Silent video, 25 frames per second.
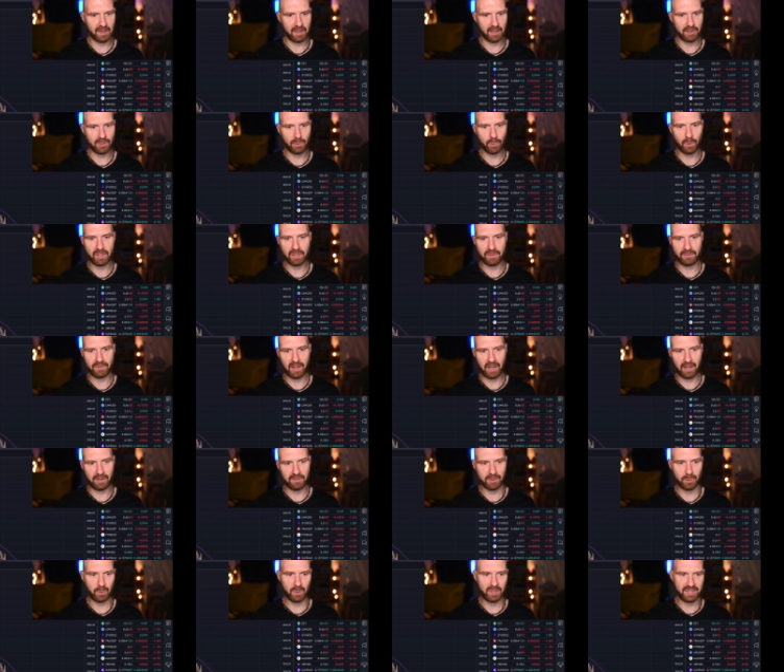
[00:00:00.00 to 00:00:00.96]

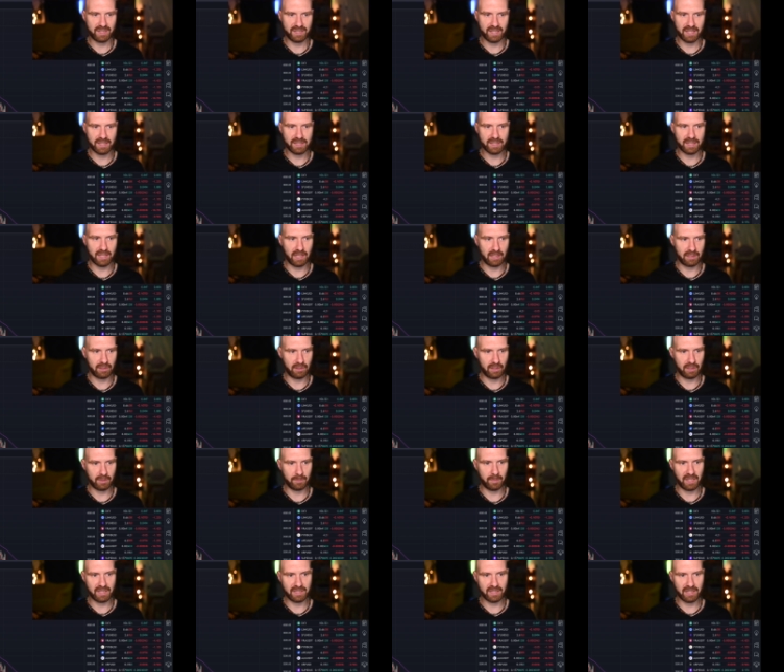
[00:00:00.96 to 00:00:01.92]
25
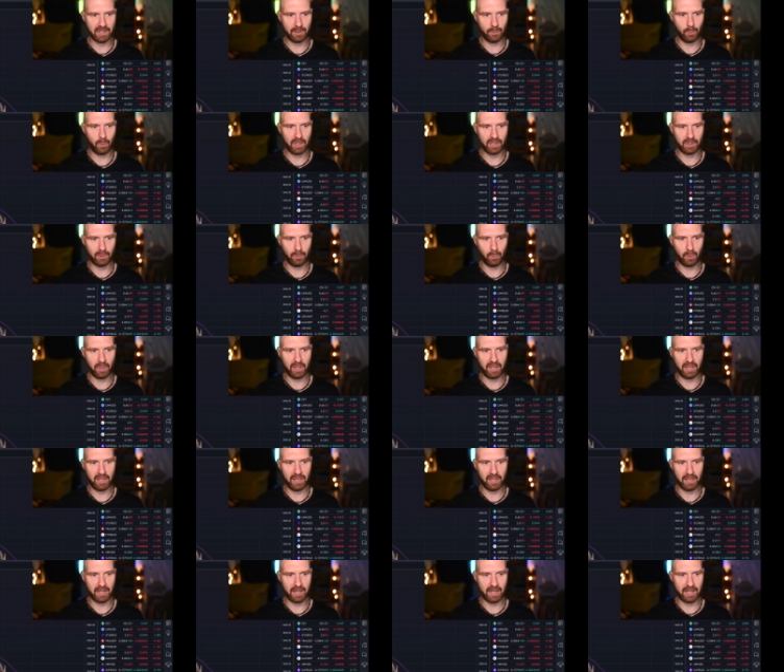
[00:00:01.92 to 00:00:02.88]
2600 basically when
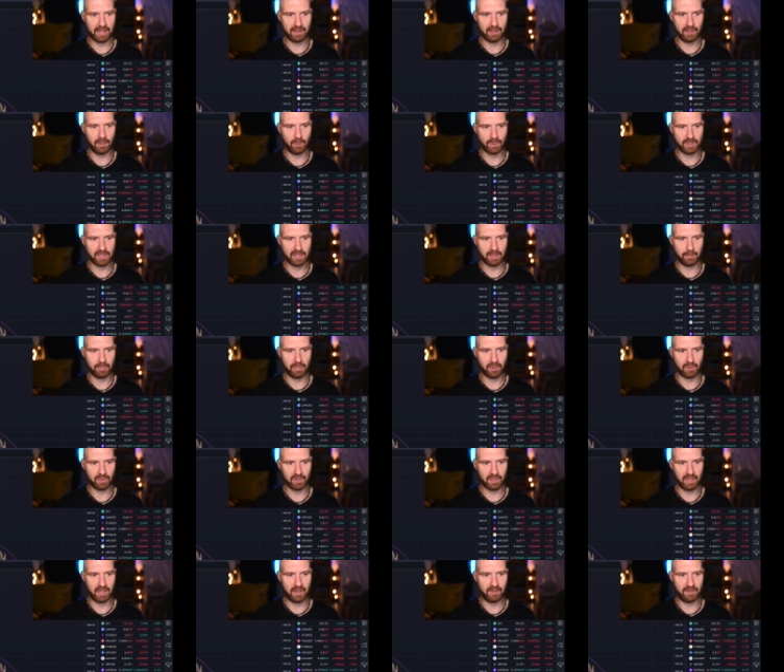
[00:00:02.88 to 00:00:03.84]
we had those support
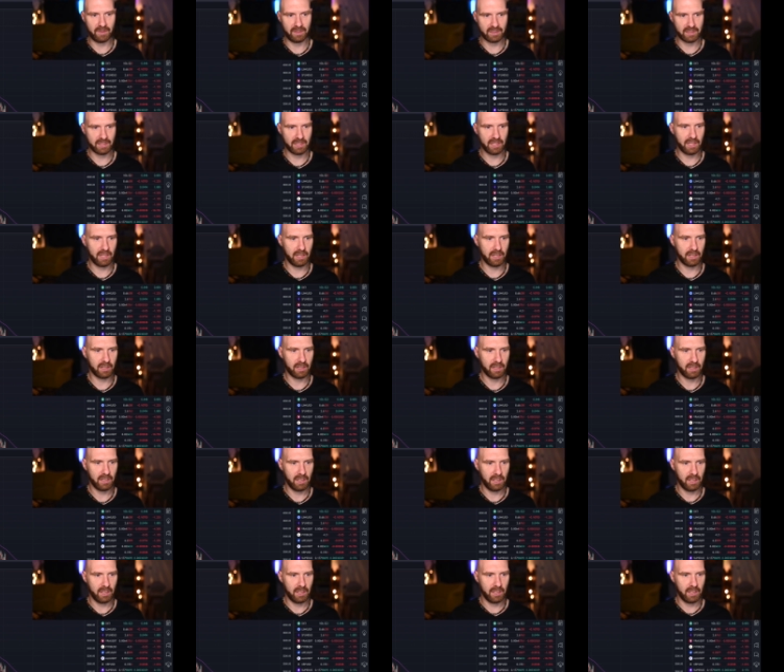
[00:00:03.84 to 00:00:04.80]
levels here
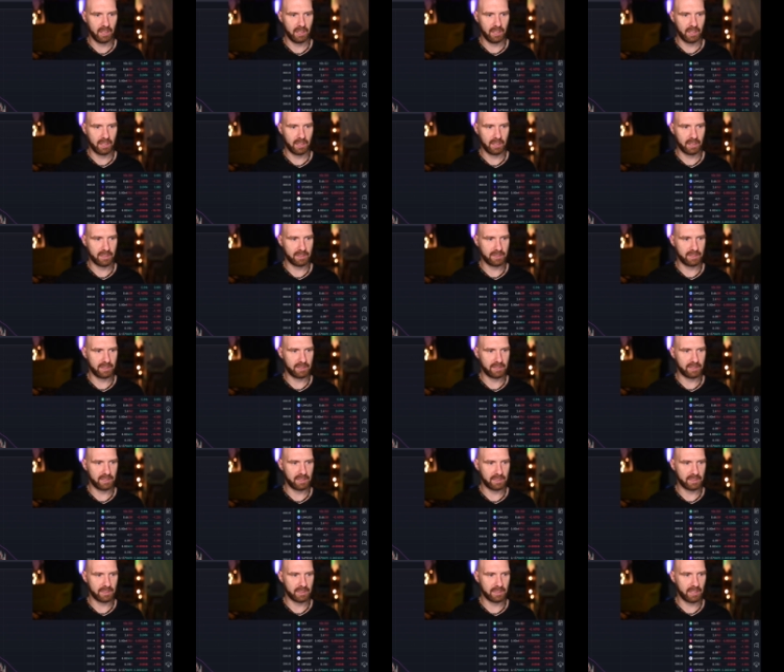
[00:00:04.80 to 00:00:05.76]

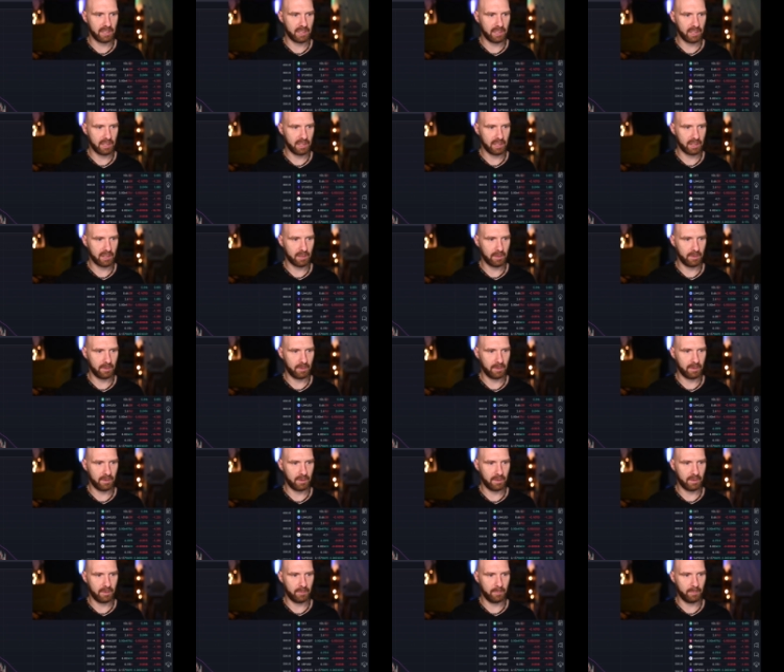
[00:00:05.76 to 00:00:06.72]
resistance here
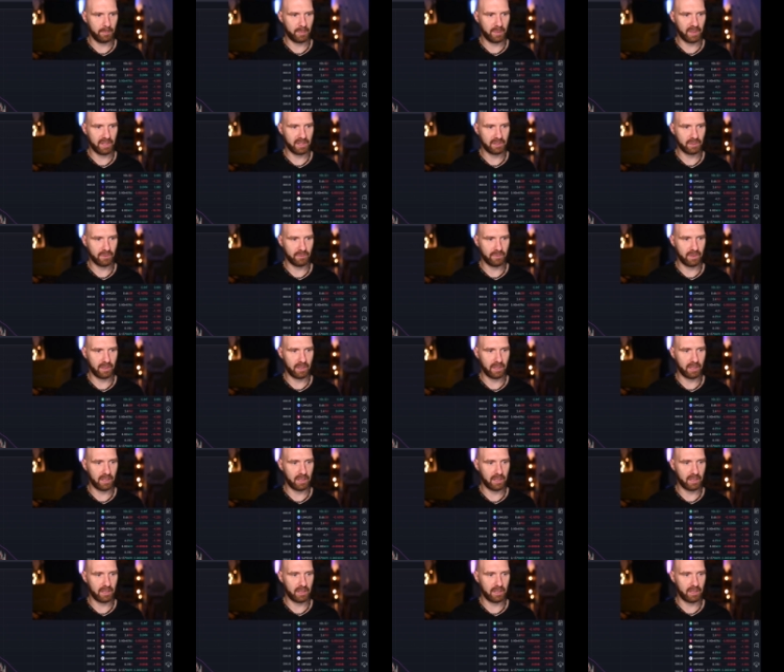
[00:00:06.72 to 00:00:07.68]
bit of a
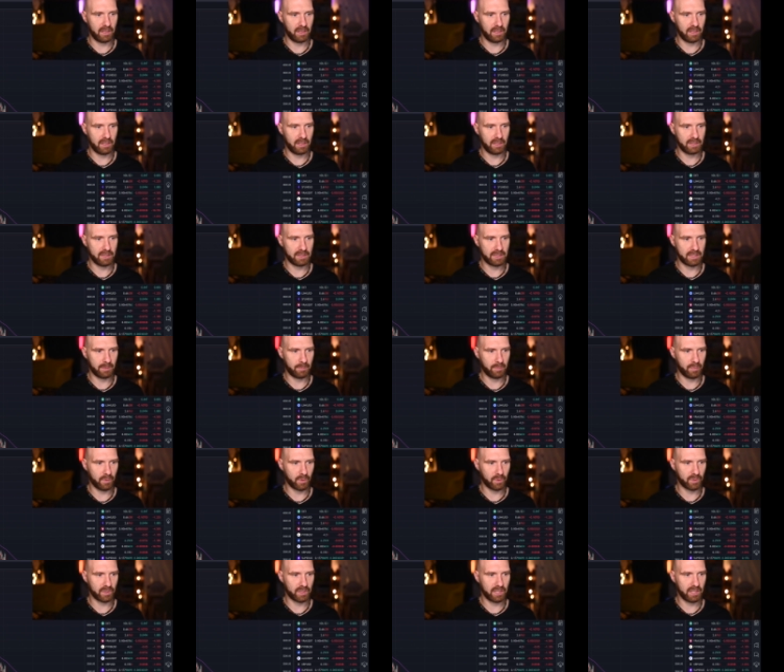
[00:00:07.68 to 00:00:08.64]

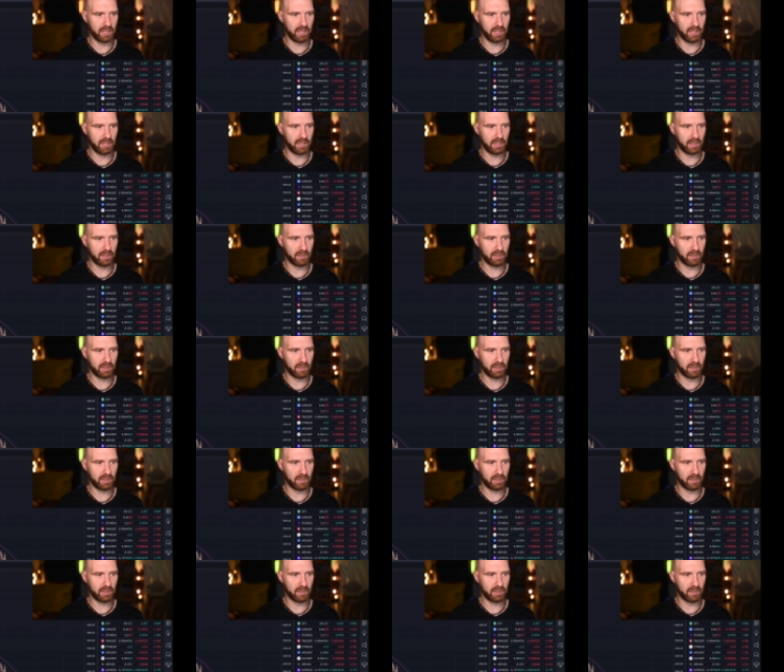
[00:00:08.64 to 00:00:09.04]
support here